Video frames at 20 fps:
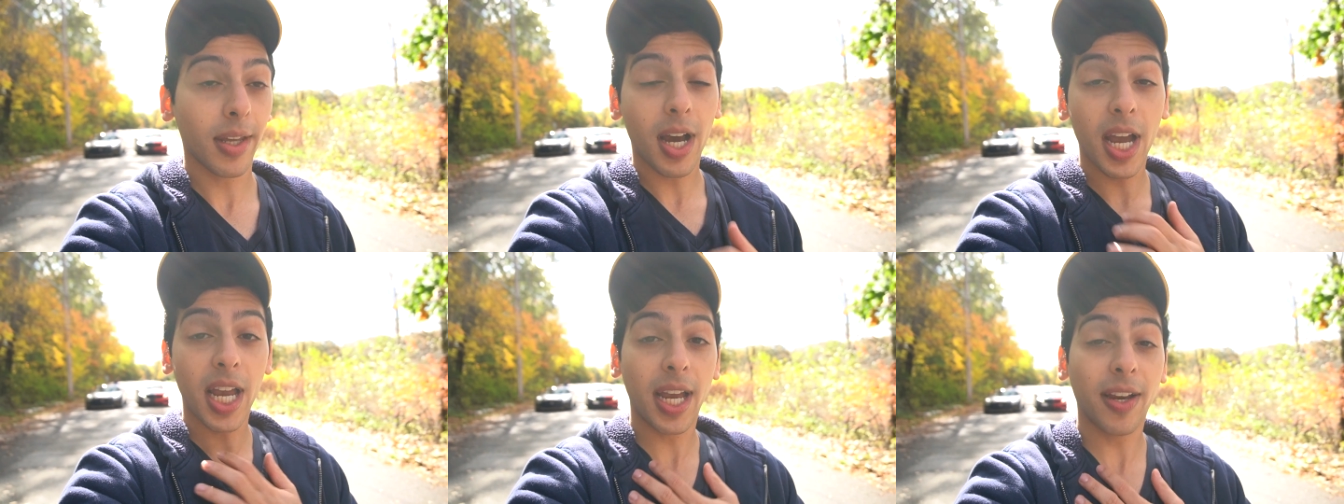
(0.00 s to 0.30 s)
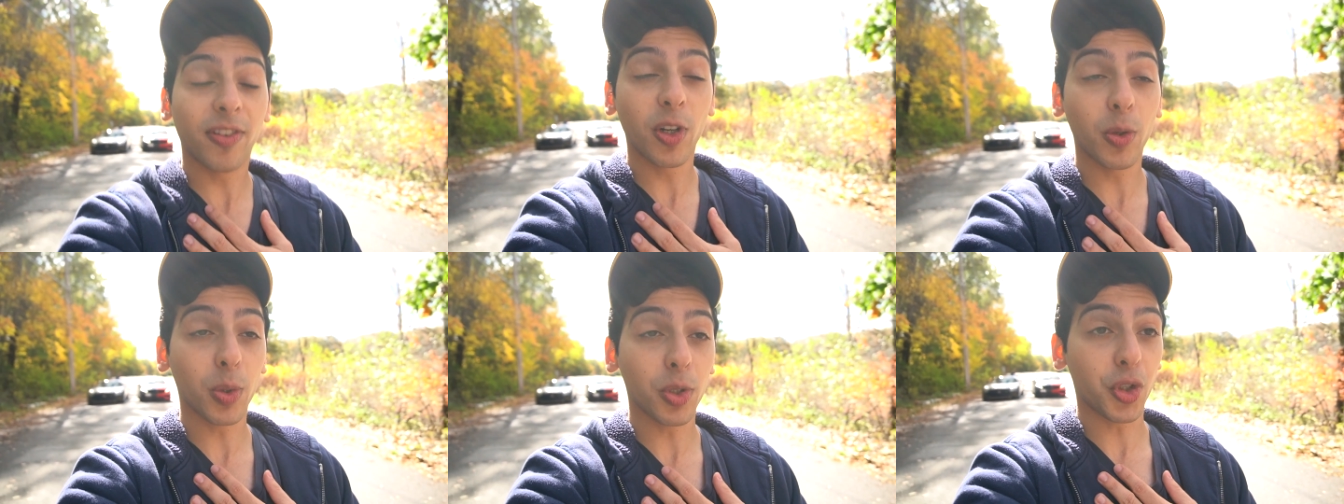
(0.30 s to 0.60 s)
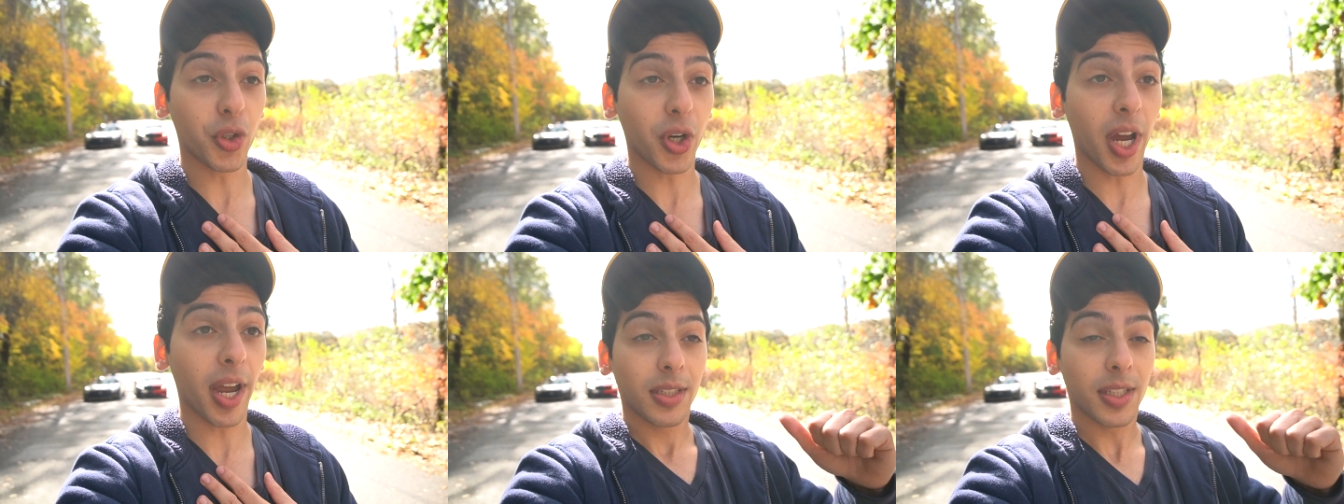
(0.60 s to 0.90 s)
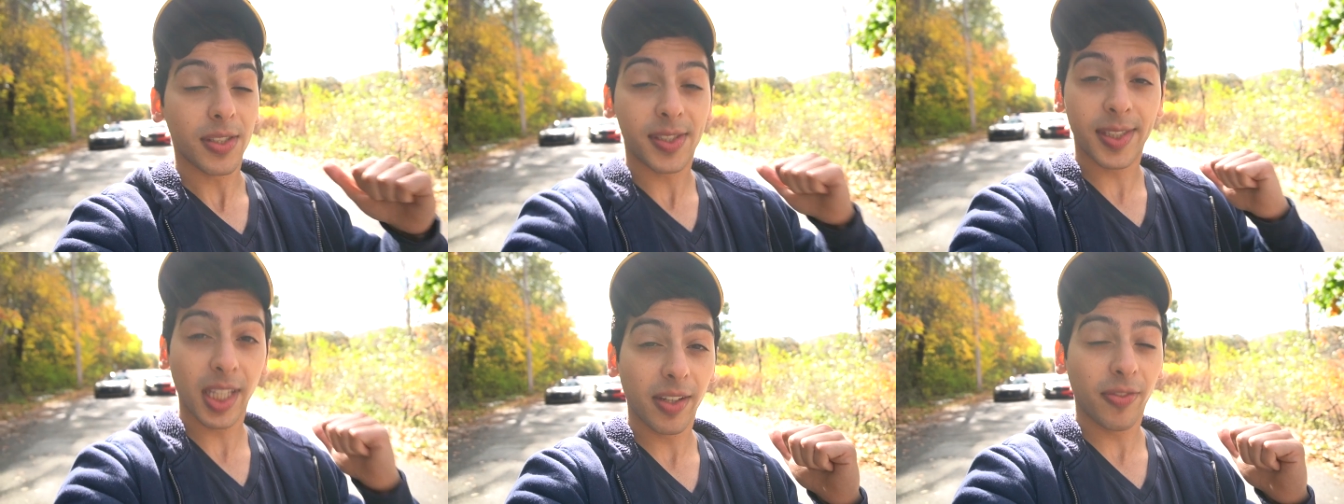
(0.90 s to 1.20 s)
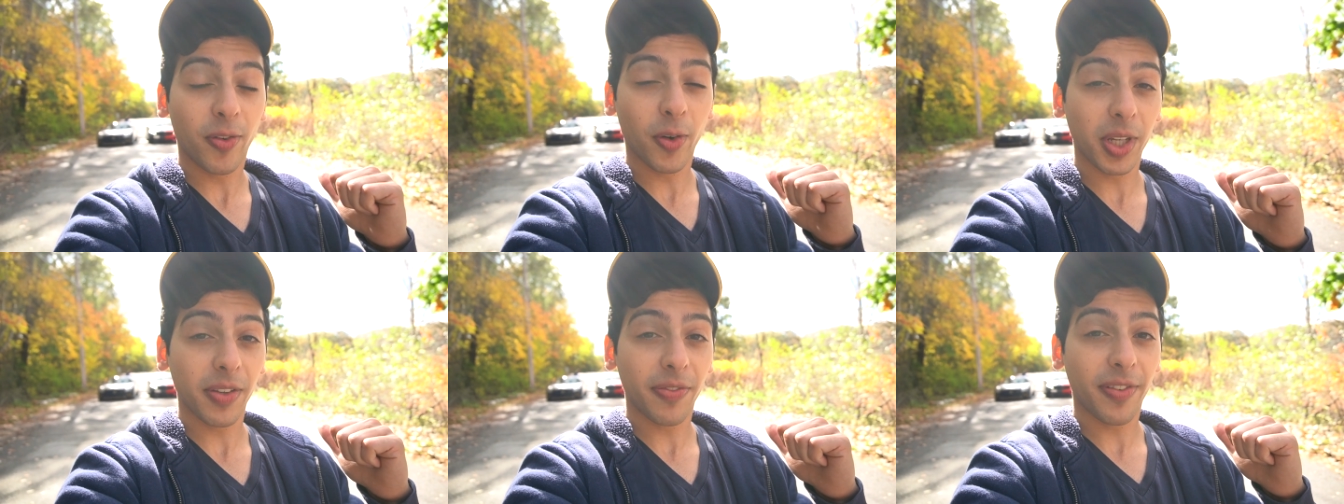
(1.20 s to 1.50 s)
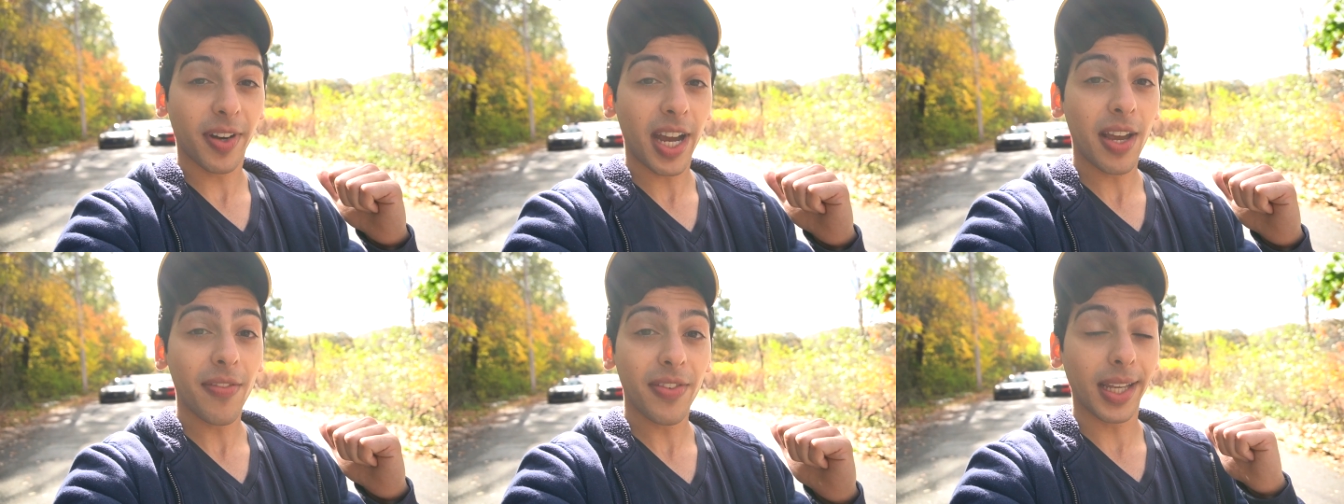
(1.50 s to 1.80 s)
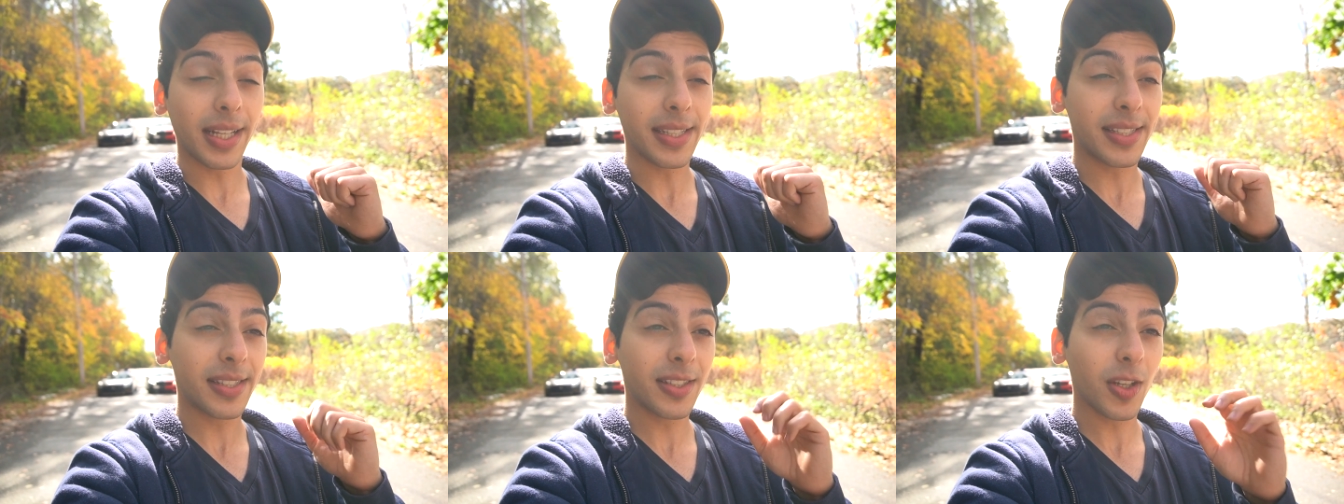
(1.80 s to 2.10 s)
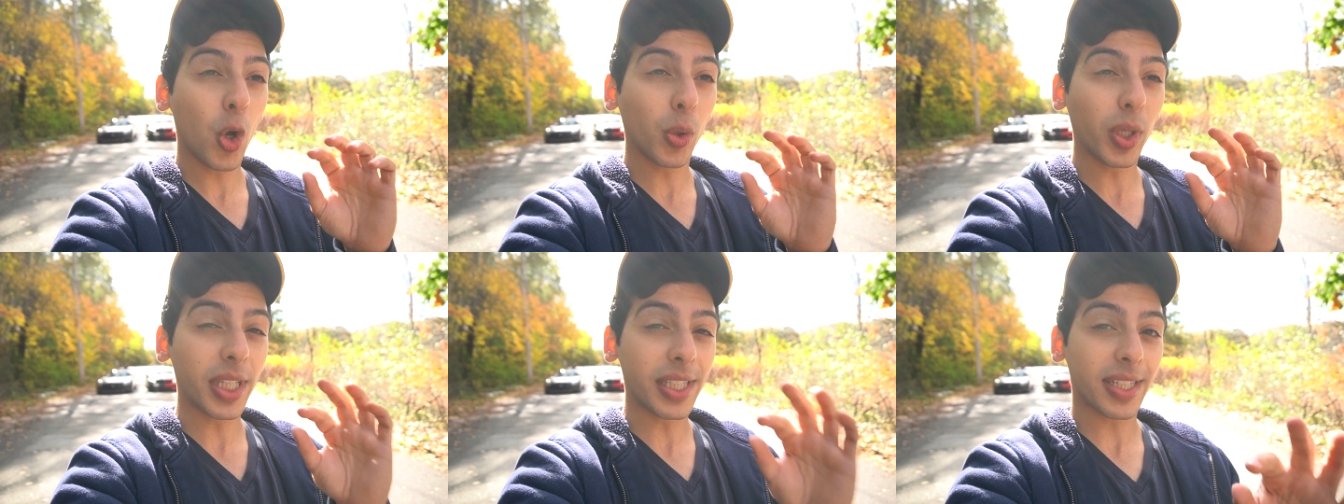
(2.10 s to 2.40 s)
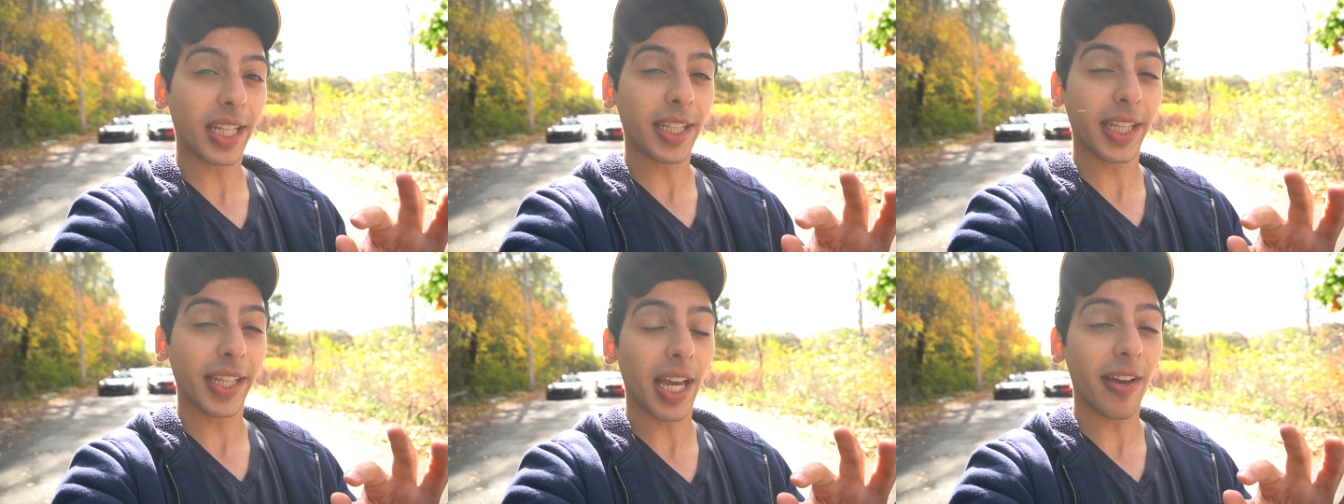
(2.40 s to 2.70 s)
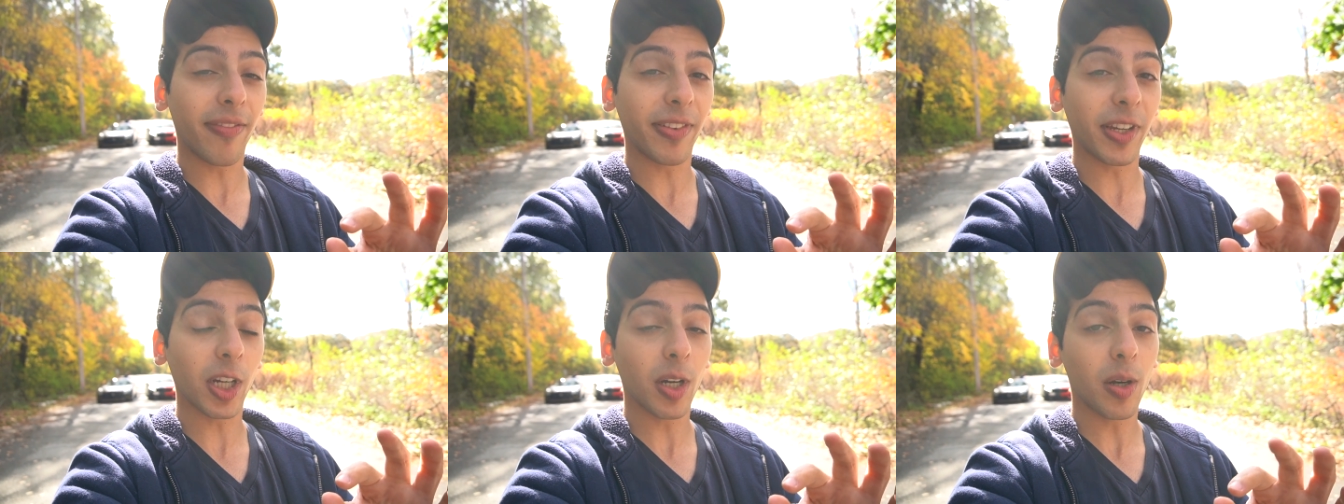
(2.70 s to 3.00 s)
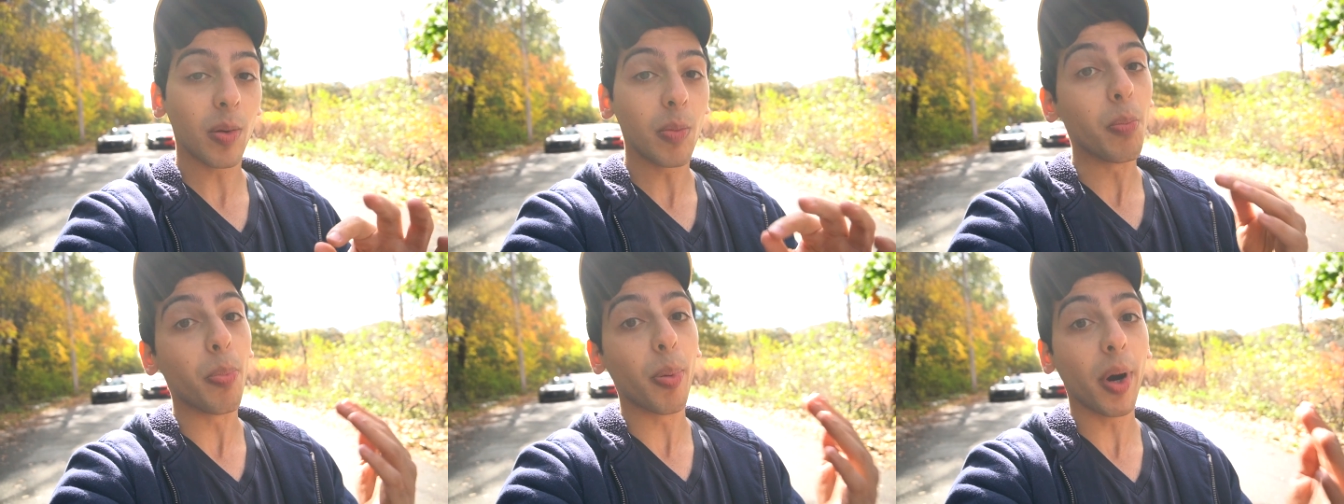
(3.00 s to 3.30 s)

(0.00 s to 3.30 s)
I have rear wheel drive. The C L A forty-five is only slightly heavier,